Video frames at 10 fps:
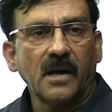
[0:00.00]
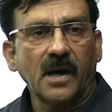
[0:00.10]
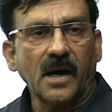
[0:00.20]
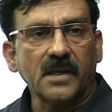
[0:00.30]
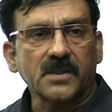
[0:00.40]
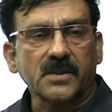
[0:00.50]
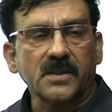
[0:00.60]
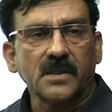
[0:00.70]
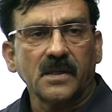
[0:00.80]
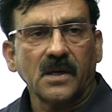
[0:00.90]

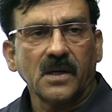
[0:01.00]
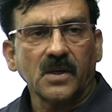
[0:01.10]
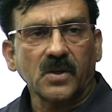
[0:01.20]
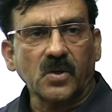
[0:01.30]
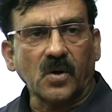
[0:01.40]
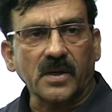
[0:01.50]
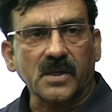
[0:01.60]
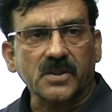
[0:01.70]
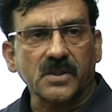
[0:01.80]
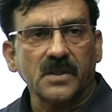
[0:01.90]
Hence,
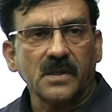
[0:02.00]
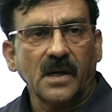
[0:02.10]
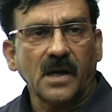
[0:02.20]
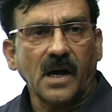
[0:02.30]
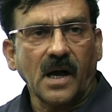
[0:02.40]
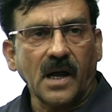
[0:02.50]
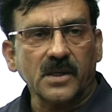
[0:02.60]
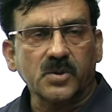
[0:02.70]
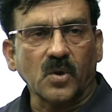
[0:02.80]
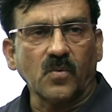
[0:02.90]
Congress
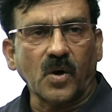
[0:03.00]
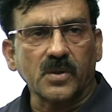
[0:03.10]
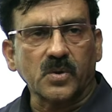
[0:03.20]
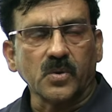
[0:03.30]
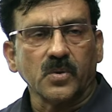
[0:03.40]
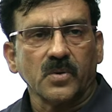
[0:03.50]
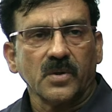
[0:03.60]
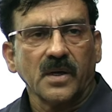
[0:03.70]
also want to